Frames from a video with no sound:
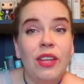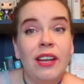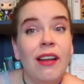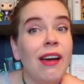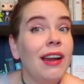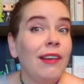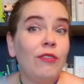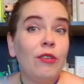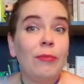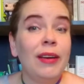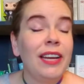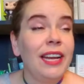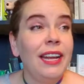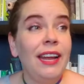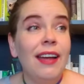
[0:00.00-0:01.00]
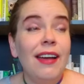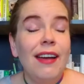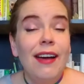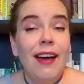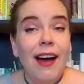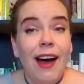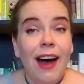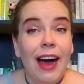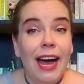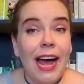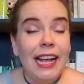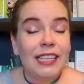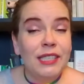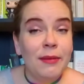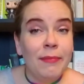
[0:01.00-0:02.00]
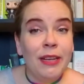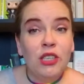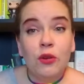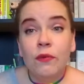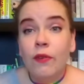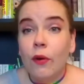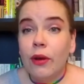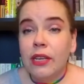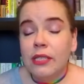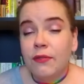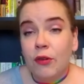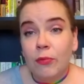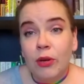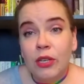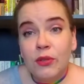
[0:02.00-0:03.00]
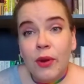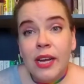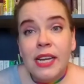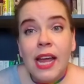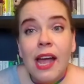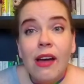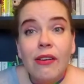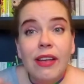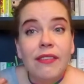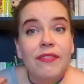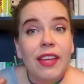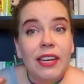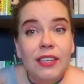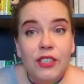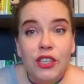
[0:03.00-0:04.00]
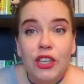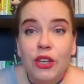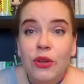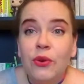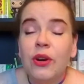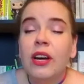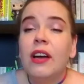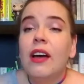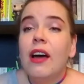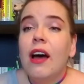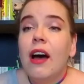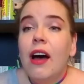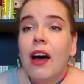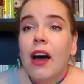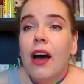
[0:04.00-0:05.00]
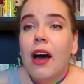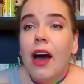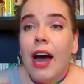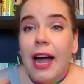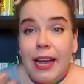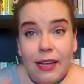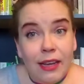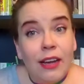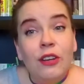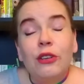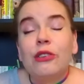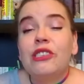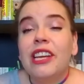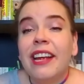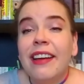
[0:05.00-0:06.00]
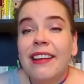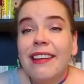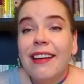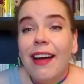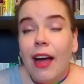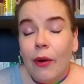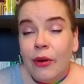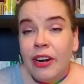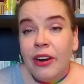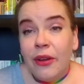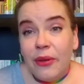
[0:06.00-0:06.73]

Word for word: I know that not everybody uh, has the mental focus for books right now. If that is you, I understand.